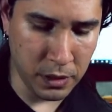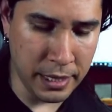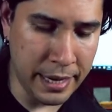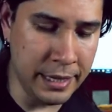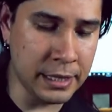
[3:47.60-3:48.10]

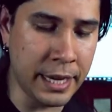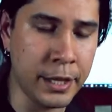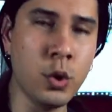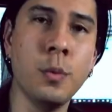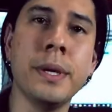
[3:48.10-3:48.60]
And it's kind
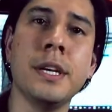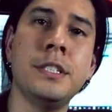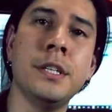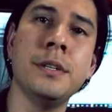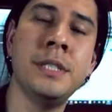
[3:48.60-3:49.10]
of cool
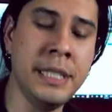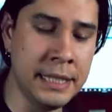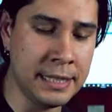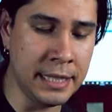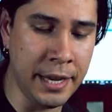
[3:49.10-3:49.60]
because you're
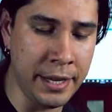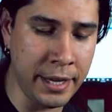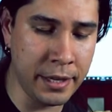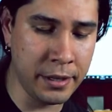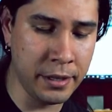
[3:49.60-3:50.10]

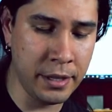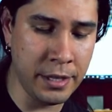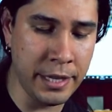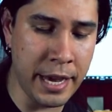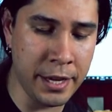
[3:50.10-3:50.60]
descending,
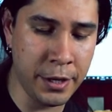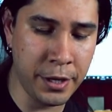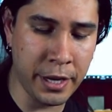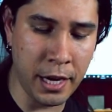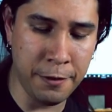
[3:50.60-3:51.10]
yet you're
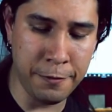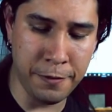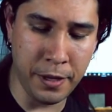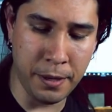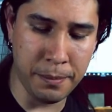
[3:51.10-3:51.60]
kind of
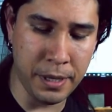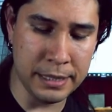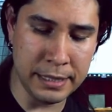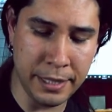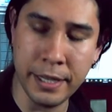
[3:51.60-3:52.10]

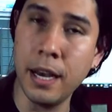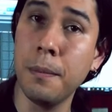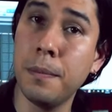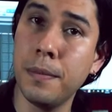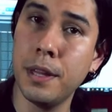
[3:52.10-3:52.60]
ascending
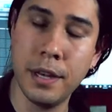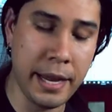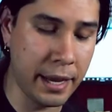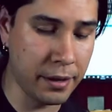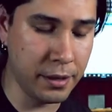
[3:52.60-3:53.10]
up the
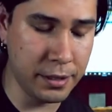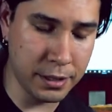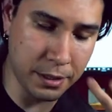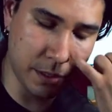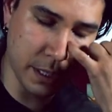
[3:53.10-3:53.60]
neck.
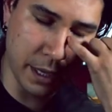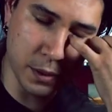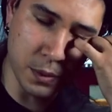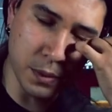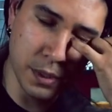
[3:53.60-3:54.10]
So it's kind of
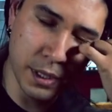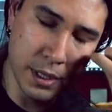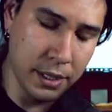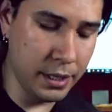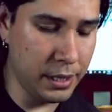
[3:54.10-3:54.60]
cool.
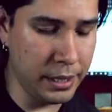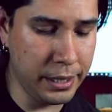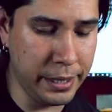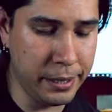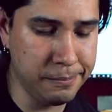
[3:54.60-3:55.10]

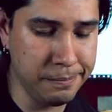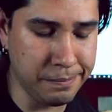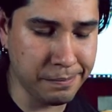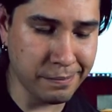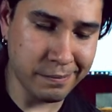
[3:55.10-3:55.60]

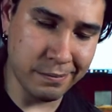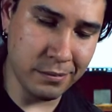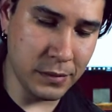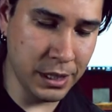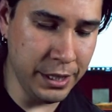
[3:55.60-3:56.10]

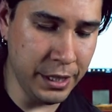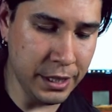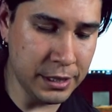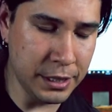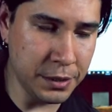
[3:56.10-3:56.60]
You can
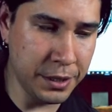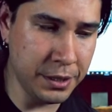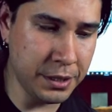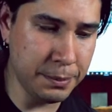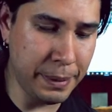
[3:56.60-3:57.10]
essentially
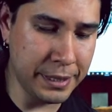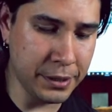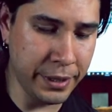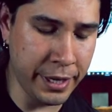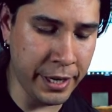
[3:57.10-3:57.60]
use this
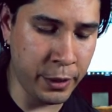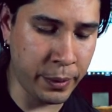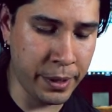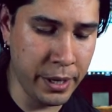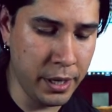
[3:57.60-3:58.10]
basically
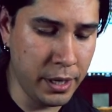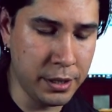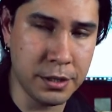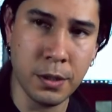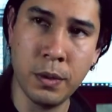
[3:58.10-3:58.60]
anywhere.
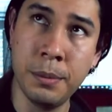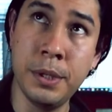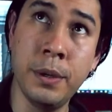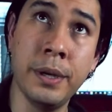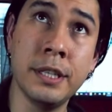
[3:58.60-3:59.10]
So what I'm
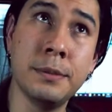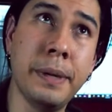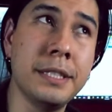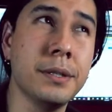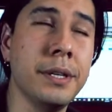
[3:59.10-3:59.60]
doing is
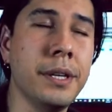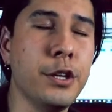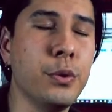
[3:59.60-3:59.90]
basically like